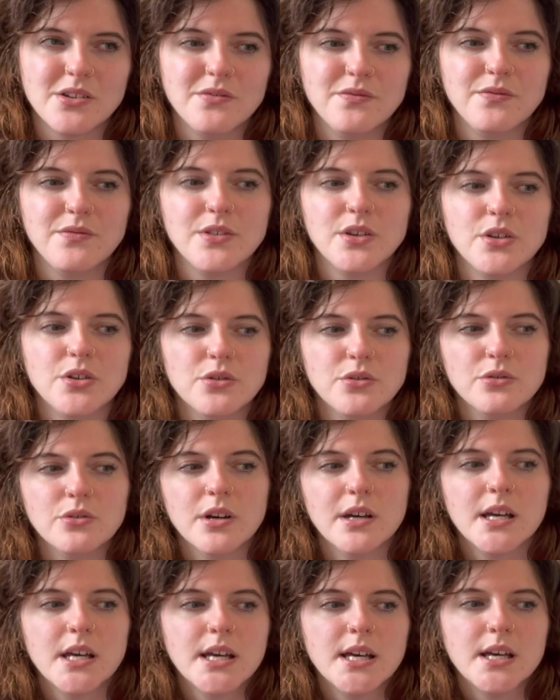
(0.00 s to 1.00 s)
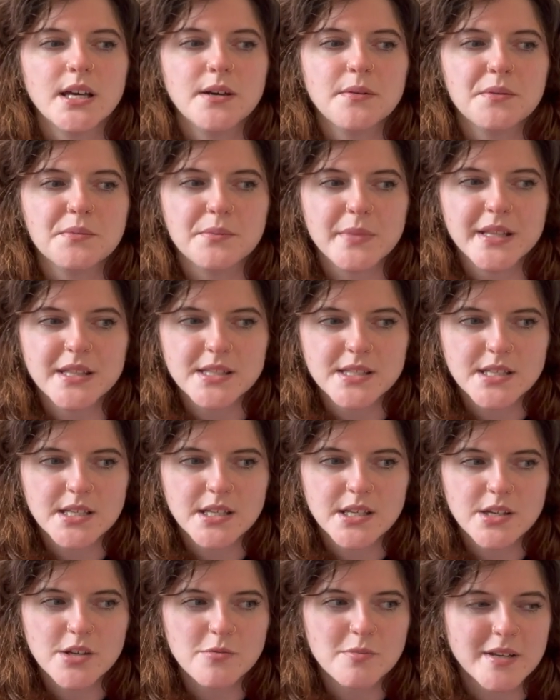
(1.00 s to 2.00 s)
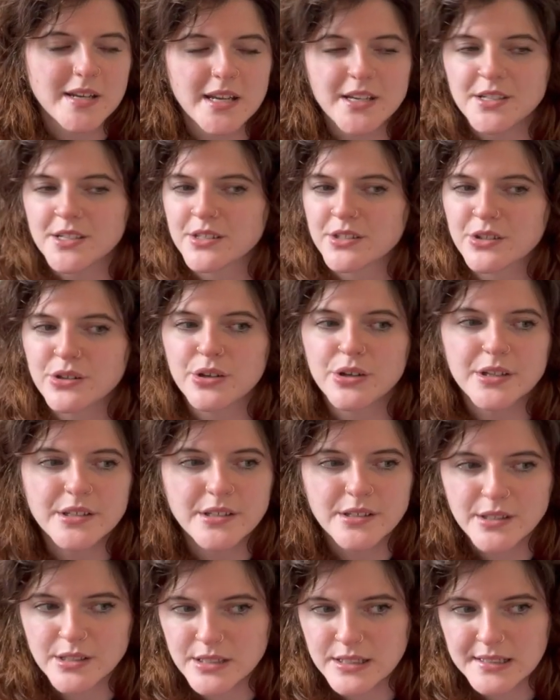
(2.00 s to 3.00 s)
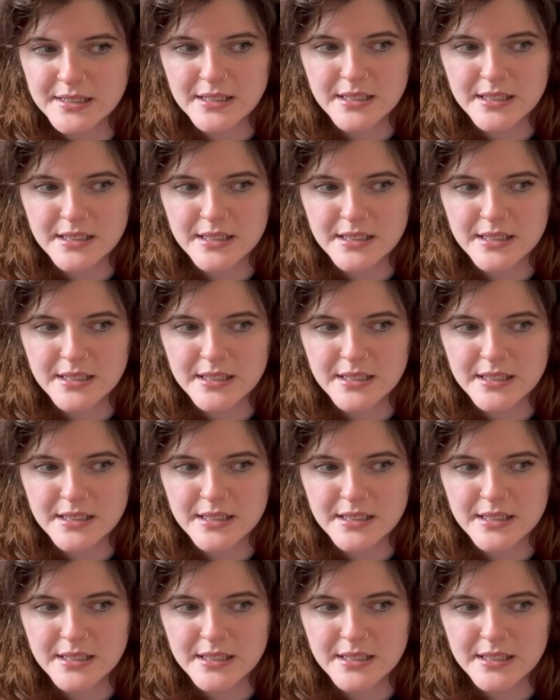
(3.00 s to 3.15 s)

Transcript: few months ago, but I just couldn't.